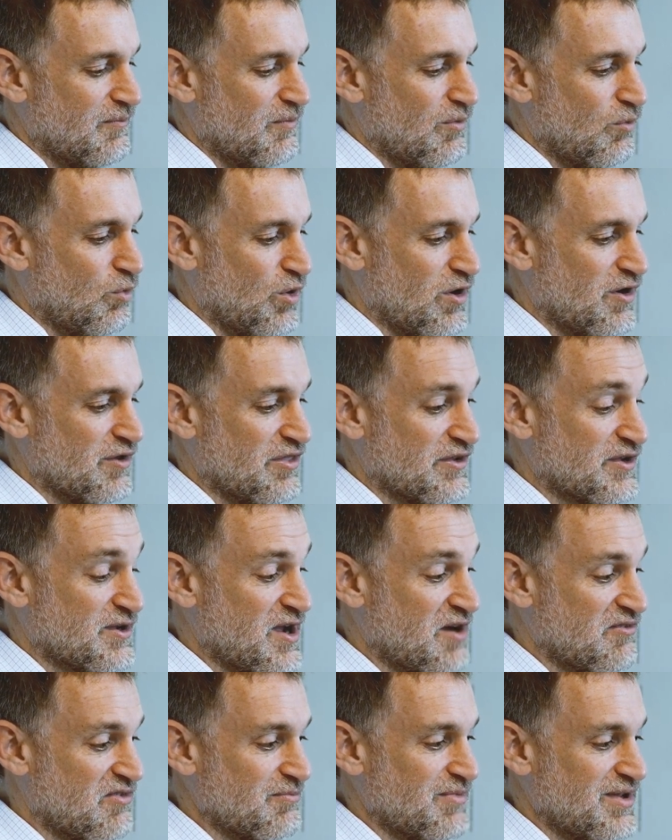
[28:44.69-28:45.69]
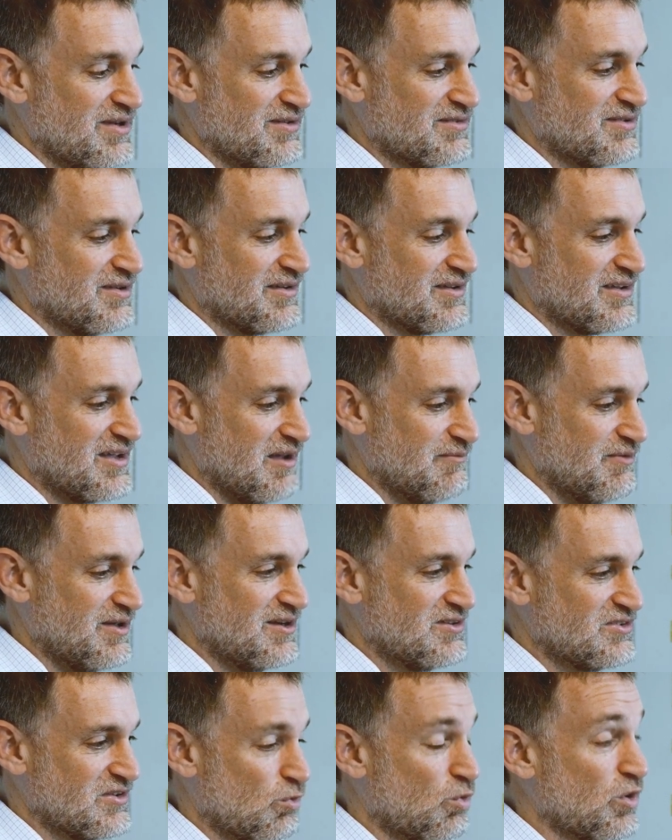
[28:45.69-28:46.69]
where the government came
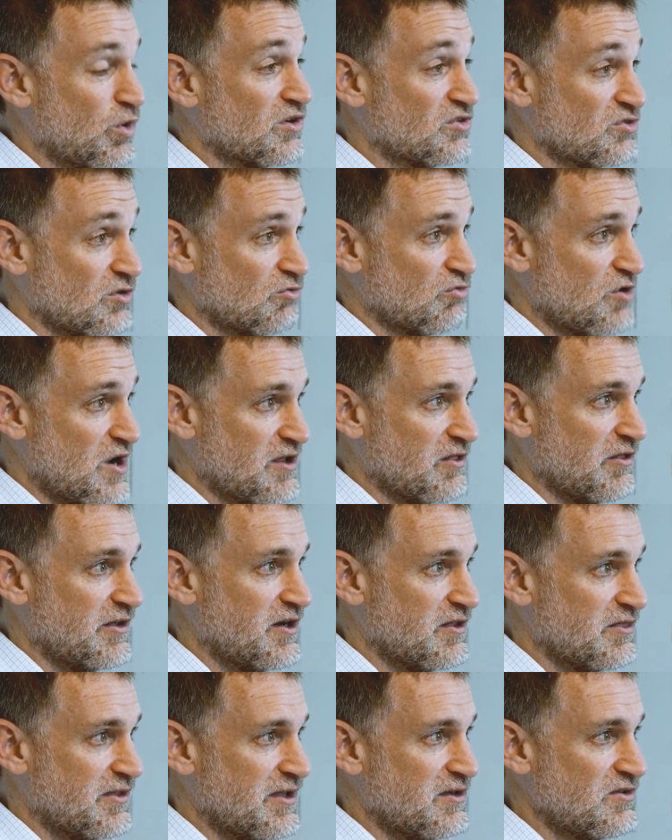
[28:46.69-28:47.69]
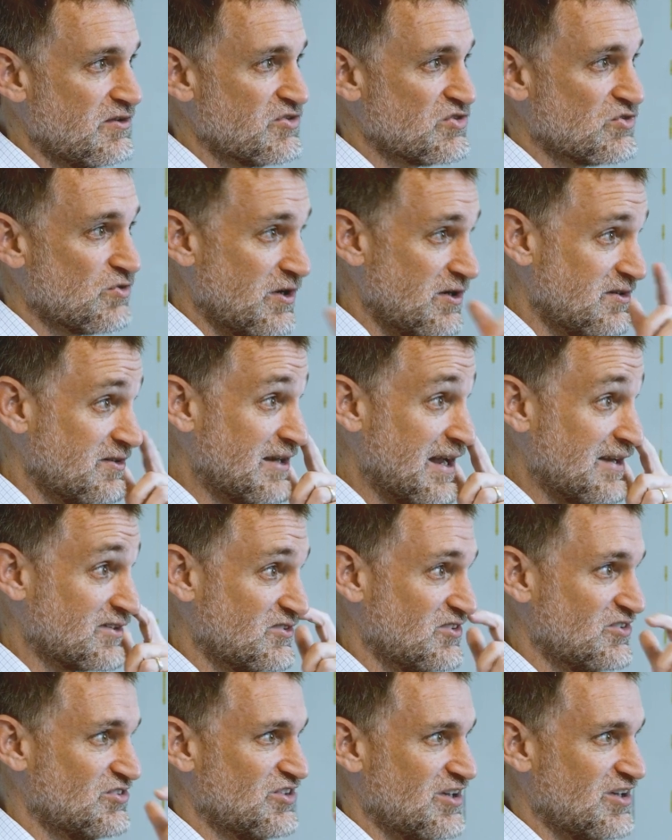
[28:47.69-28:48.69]
in and said, we're going to start regulating the industry,
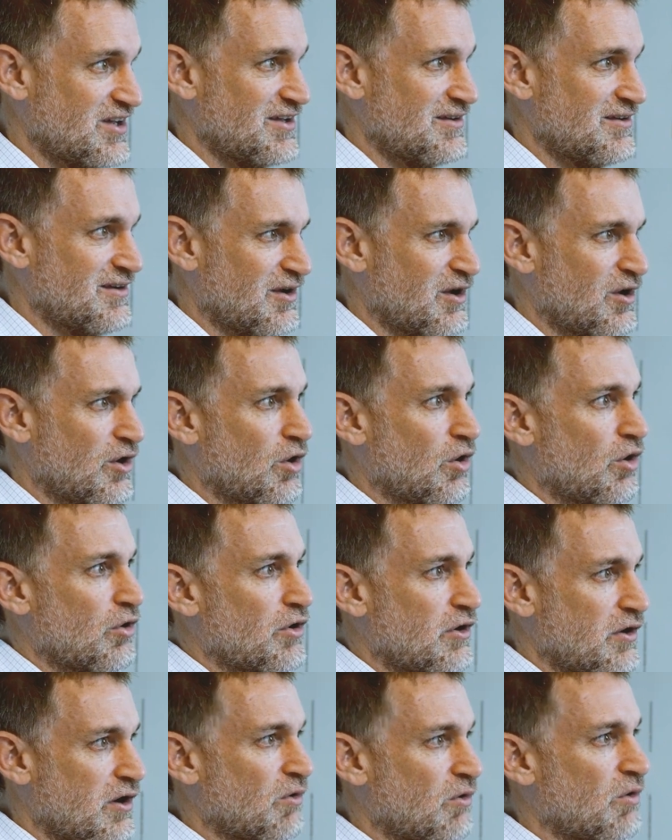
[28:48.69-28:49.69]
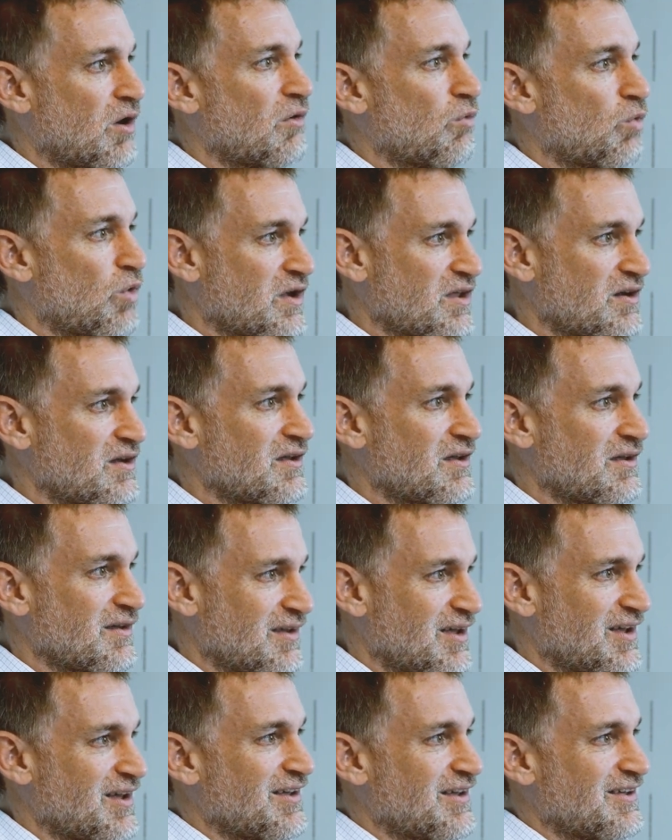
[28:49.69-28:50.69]
Texas said, you know what, we're going to
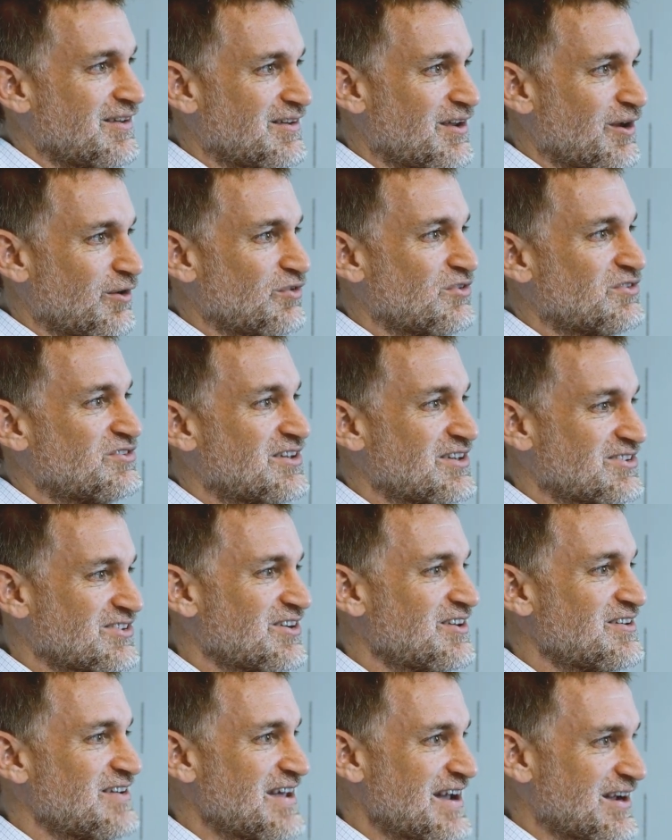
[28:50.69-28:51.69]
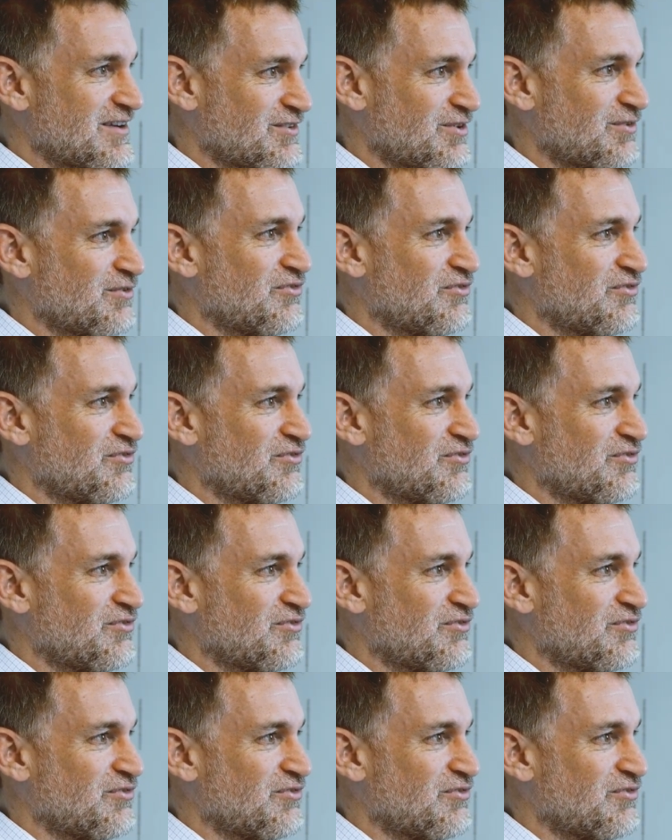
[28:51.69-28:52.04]
disconnect